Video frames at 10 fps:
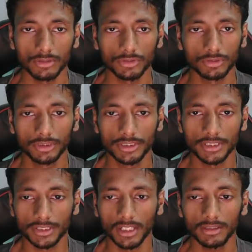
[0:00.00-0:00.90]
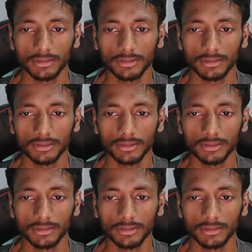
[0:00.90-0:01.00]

So this is clear.